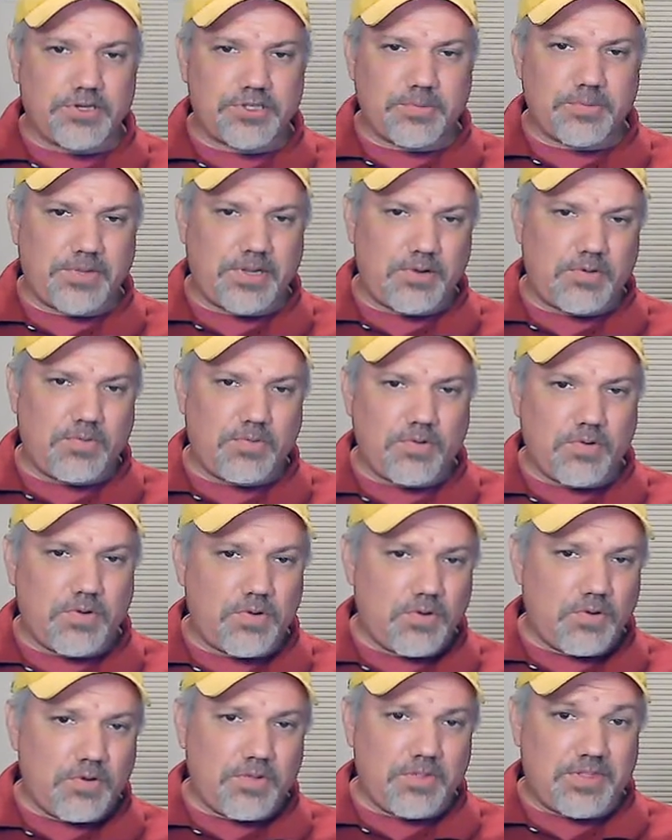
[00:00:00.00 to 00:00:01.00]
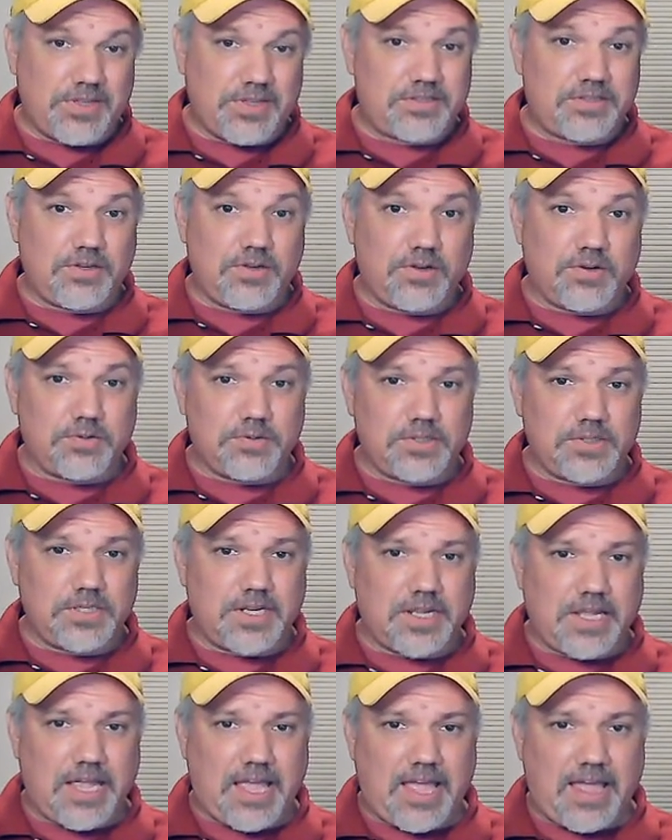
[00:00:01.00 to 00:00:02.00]
worshiping this
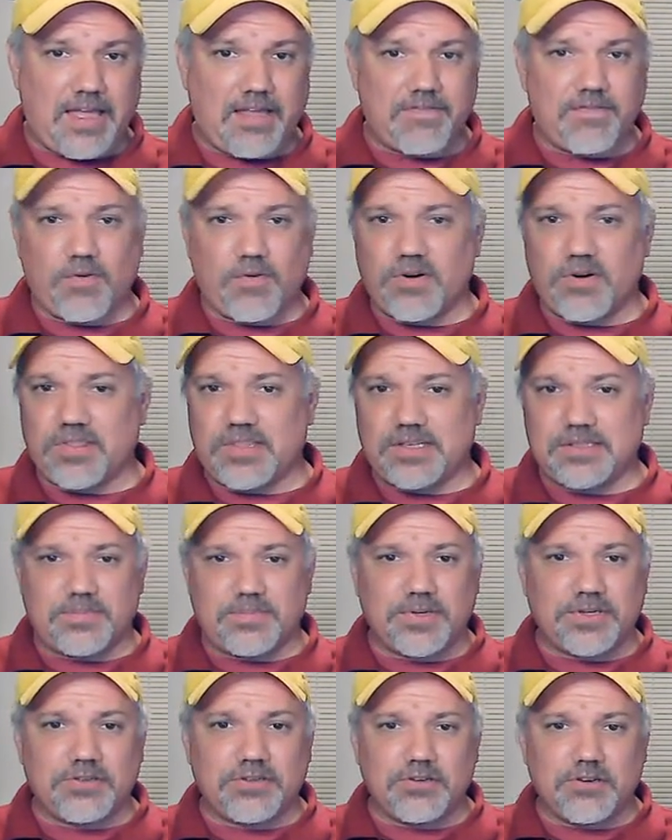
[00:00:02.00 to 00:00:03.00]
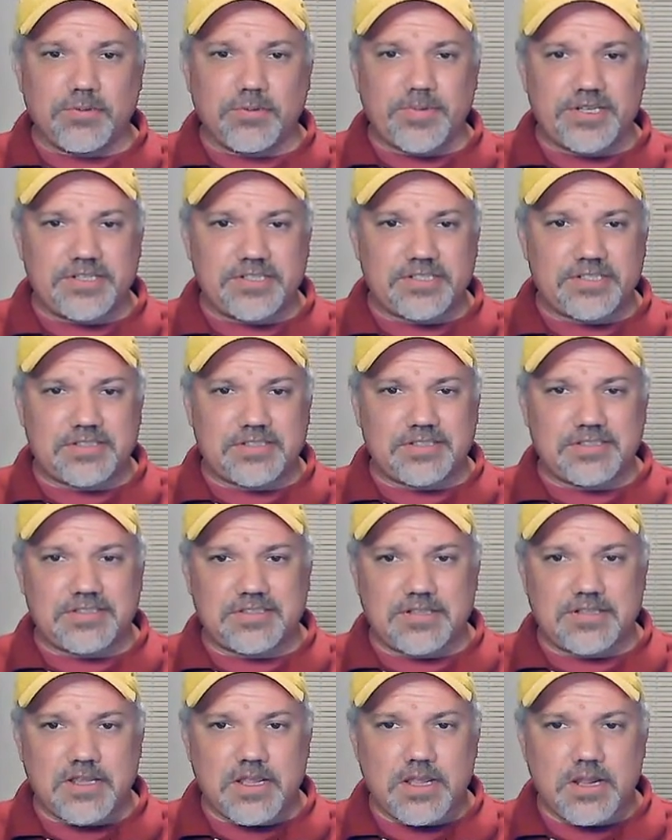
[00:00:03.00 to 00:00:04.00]
golden calf or these
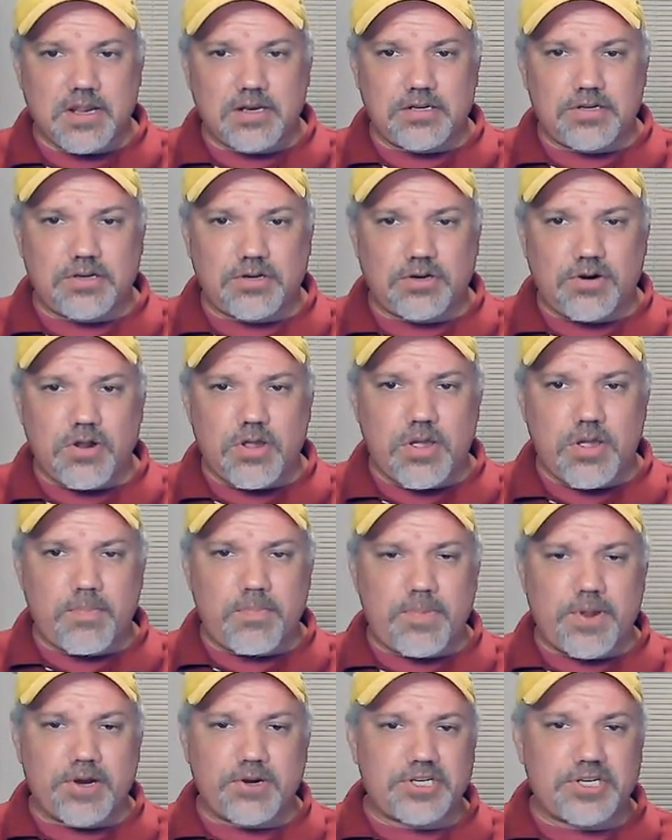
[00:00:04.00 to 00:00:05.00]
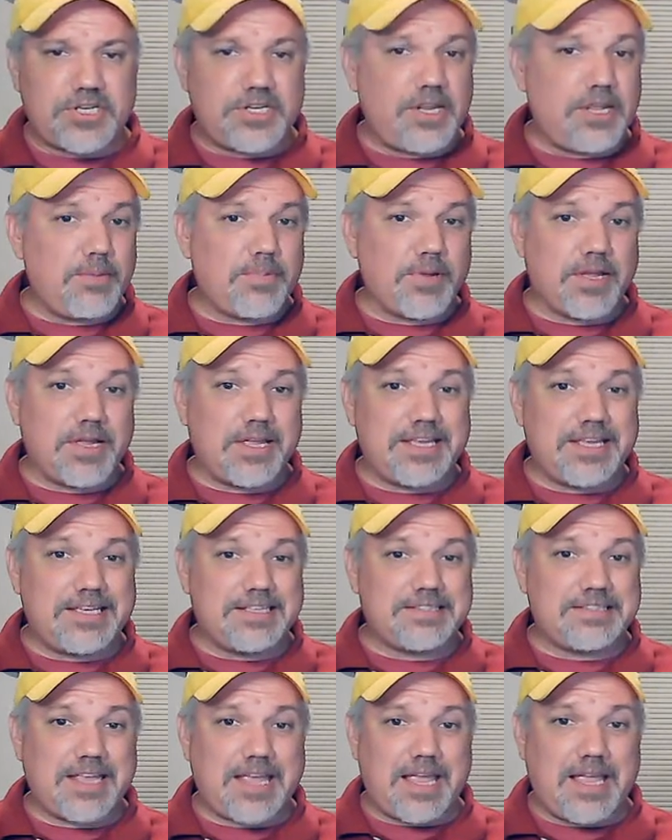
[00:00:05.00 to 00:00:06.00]
pilgrimages to Beersheba,
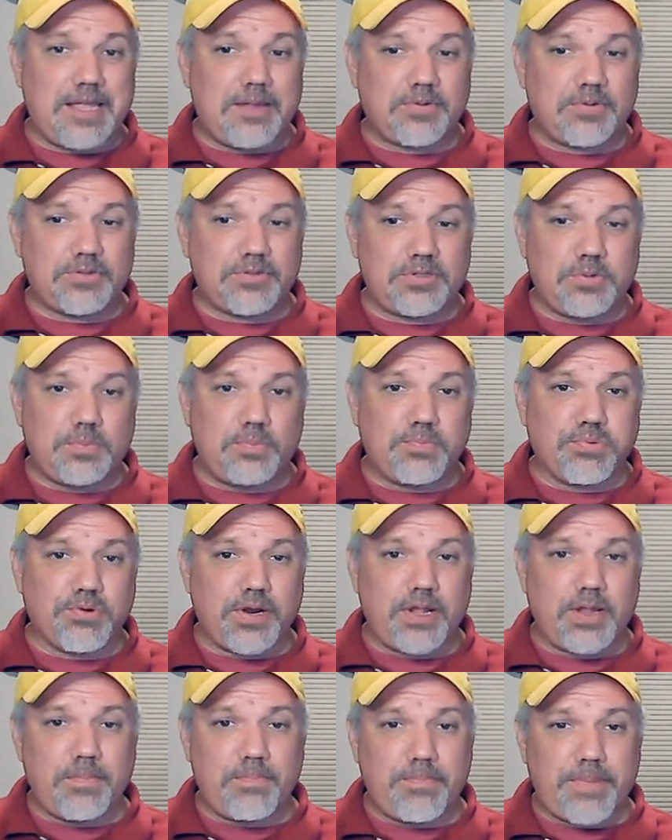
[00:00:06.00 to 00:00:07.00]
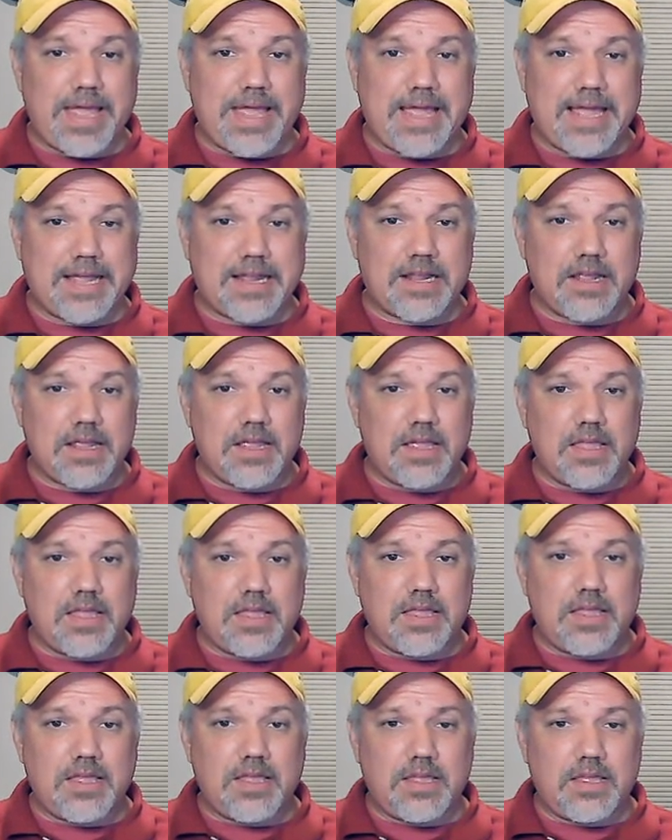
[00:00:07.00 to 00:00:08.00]
is able to bring back
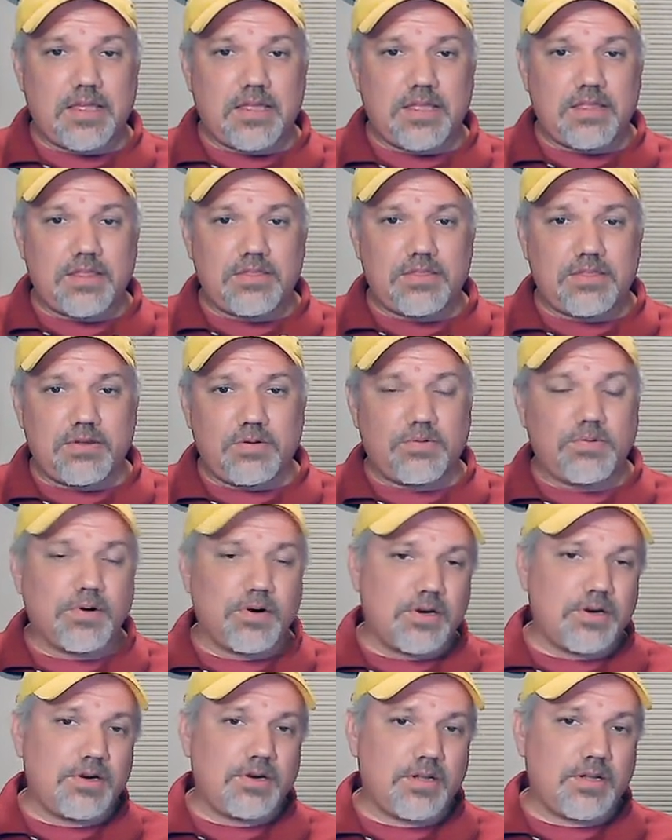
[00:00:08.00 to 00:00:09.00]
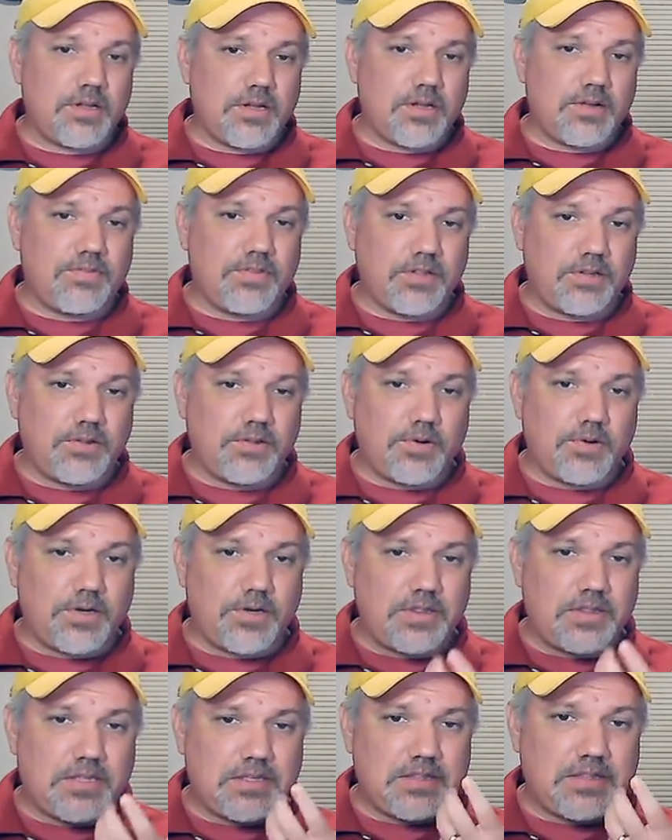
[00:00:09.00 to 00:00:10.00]
the word of the
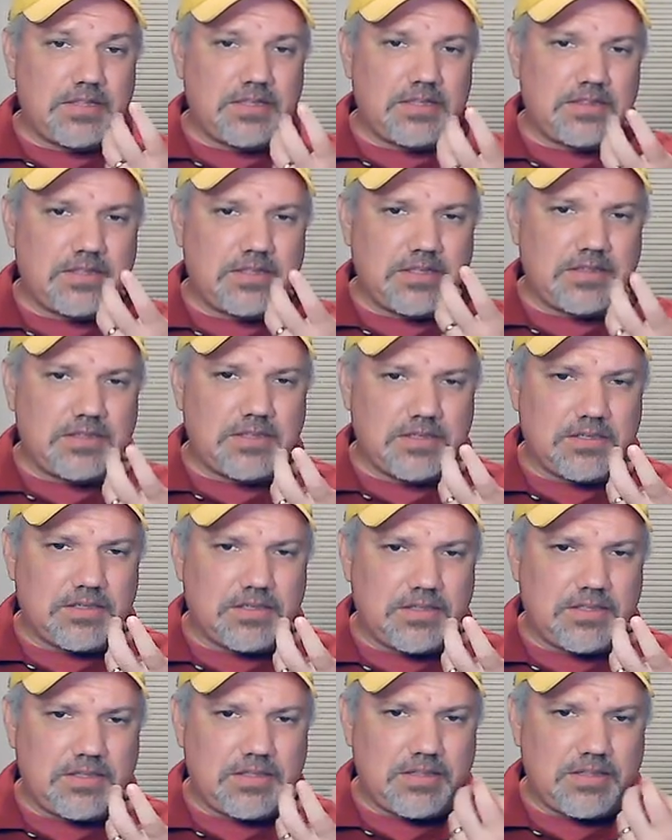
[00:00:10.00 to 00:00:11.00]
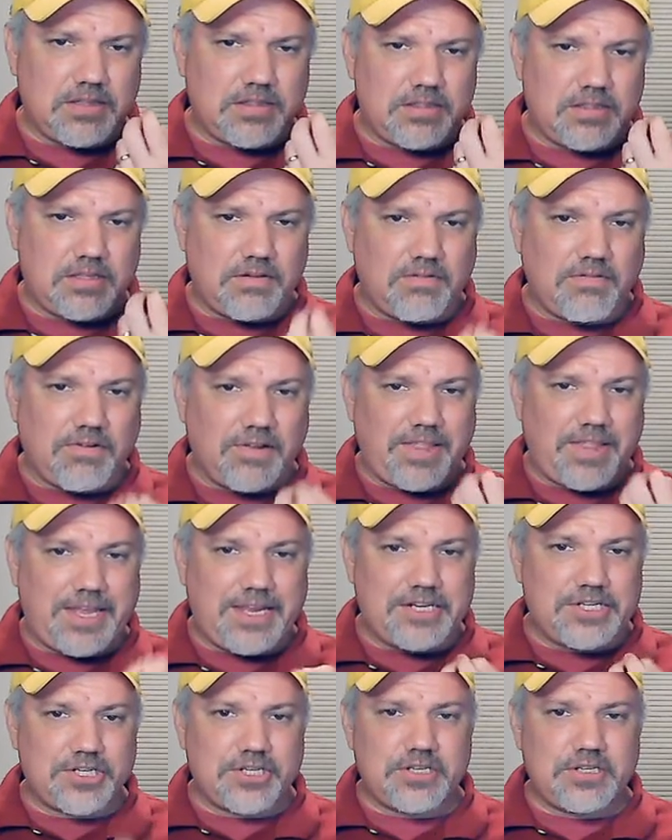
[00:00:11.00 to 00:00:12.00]
Lord, the
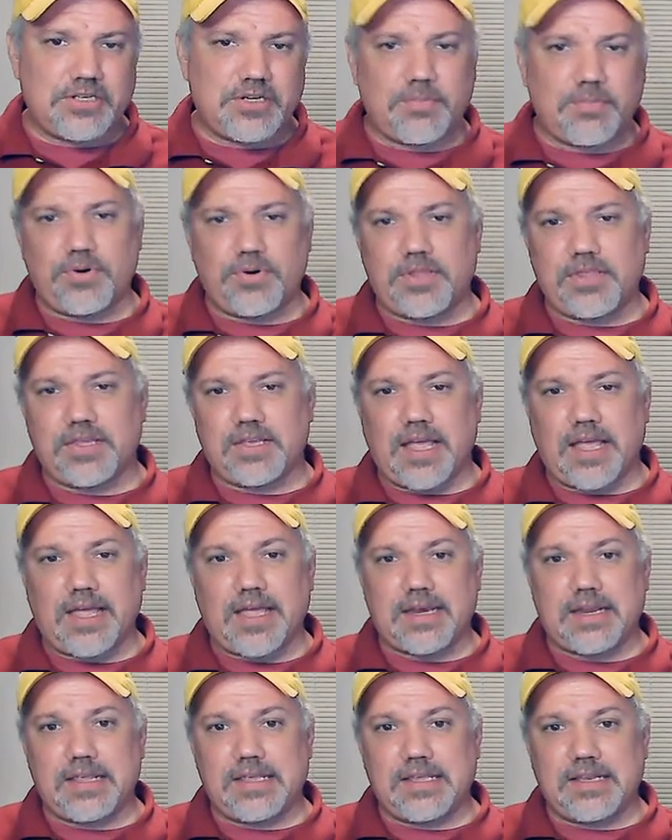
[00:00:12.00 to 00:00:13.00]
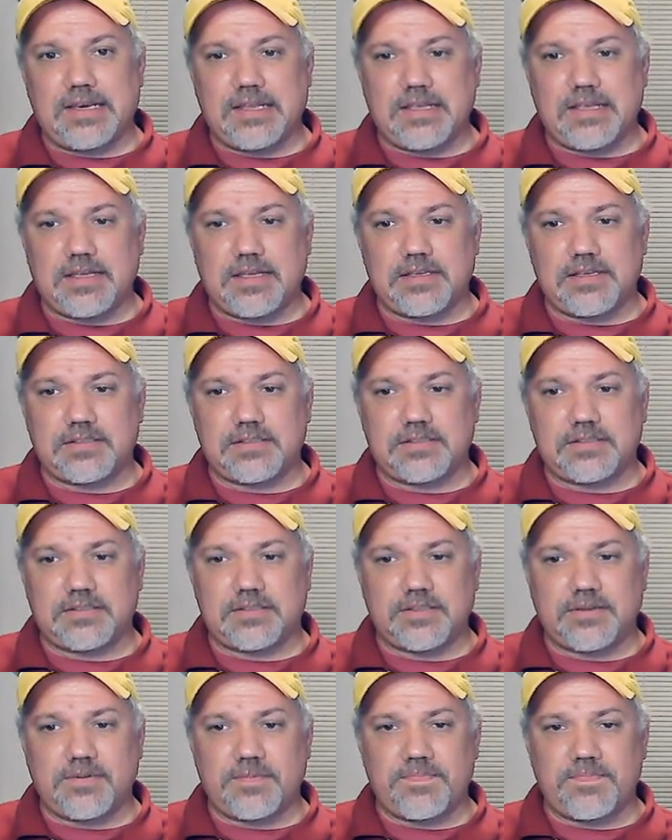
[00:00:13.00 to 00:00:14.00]
relationship with God. It
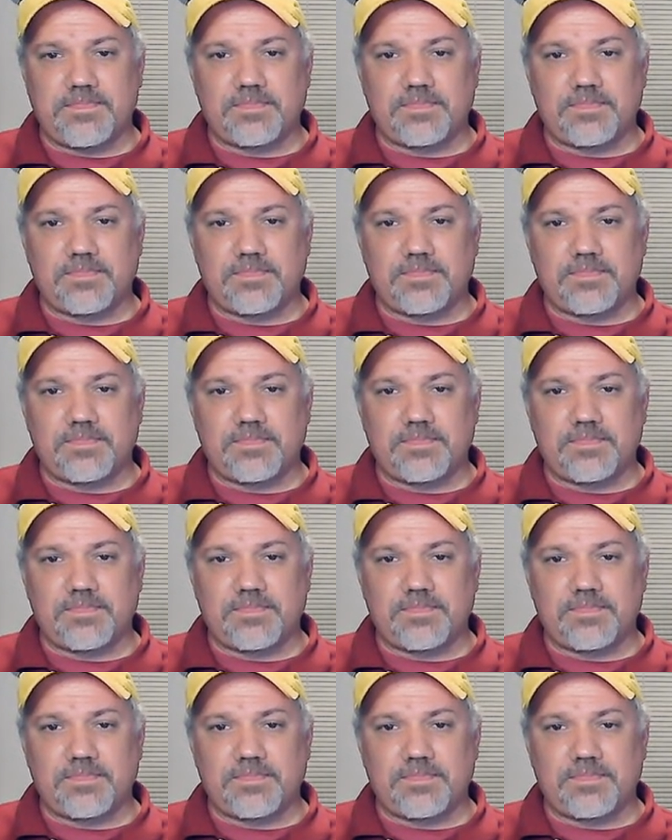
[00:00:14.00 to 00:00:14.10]
is,